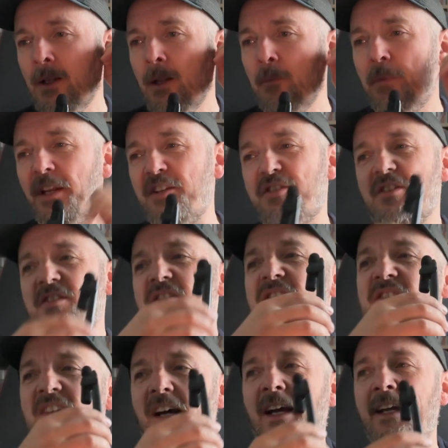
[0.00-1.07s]
But it's just to
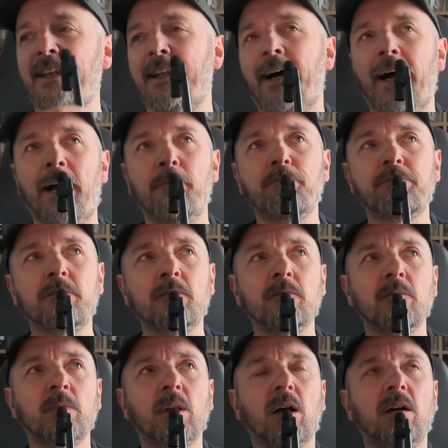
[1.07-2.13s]
say that
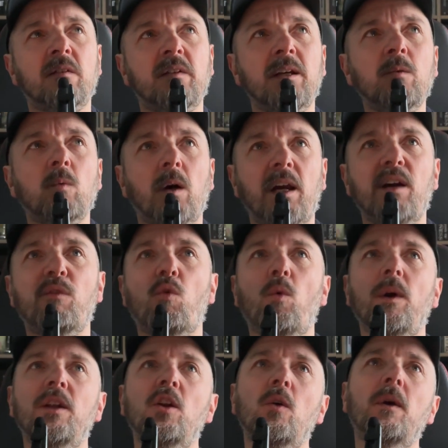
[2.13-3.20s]
I think whatever
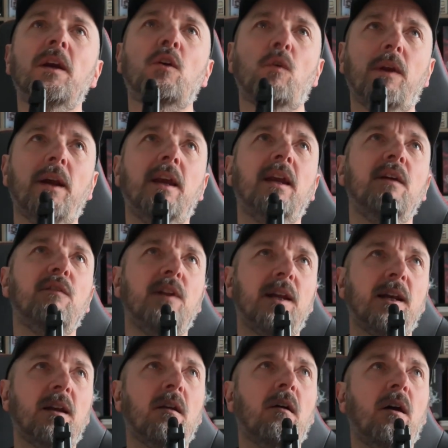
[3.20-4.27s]
we're doing creatively
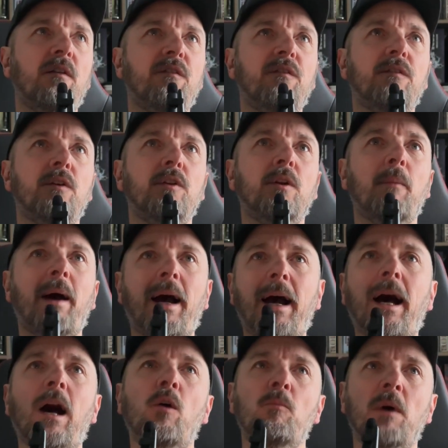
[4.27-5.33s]
in life, no matter
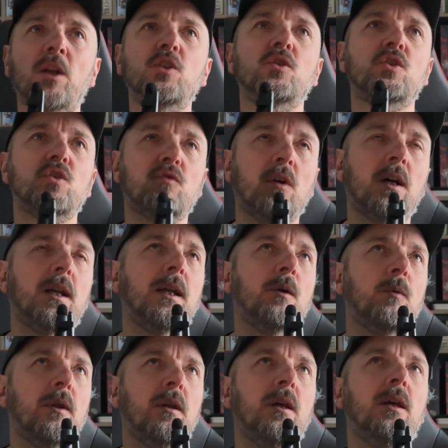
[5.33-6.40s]
how much you're struggling
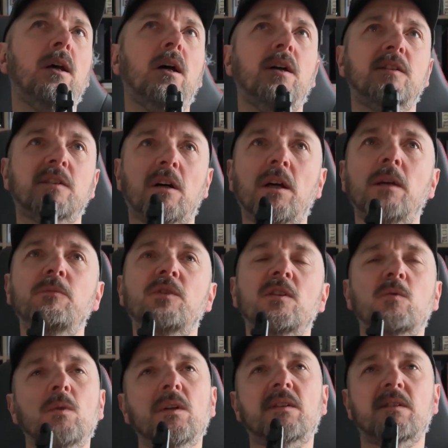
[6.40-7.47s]
with it, at times it's
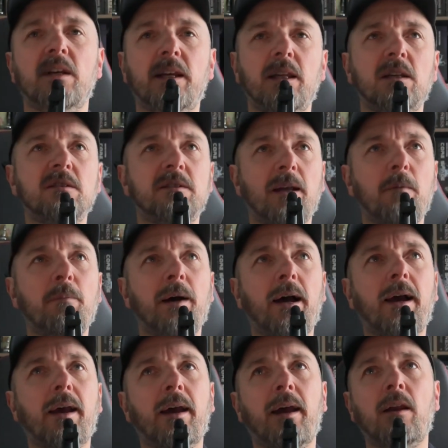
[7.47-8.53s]
worth taking a step
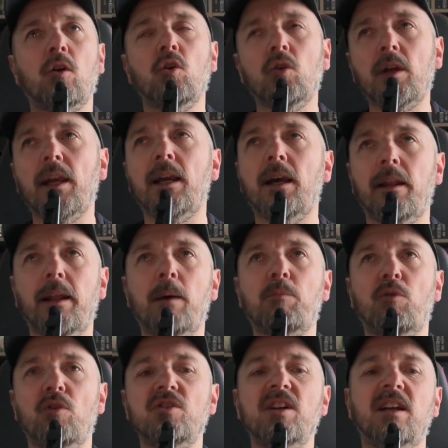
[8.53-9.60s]
back and looking at that
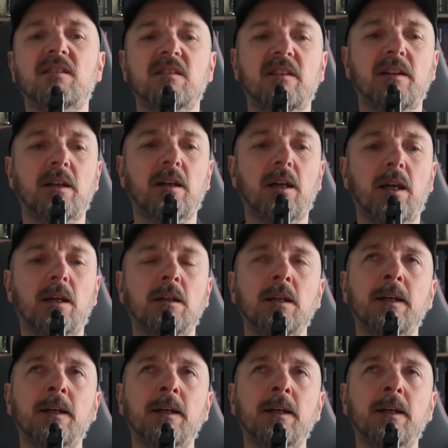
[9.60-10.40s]
project and thinking,